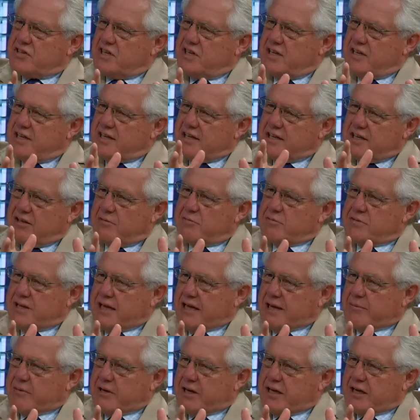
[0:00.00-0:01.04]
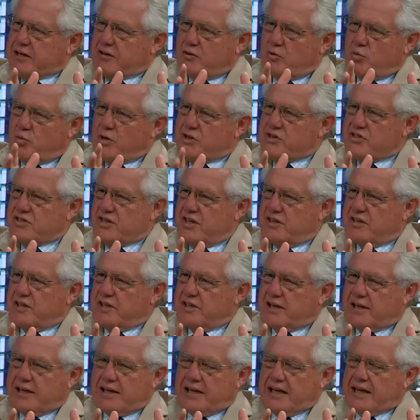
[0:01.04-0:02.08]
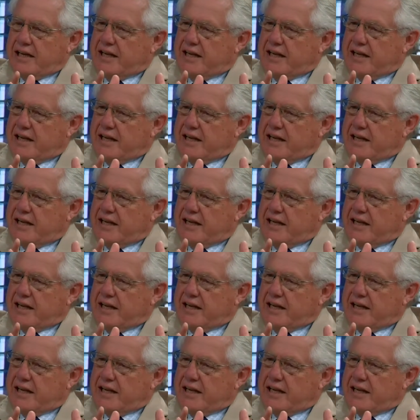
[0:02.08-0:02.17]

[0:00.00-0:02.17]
sitting in Elim Tabernacle one Sunday night,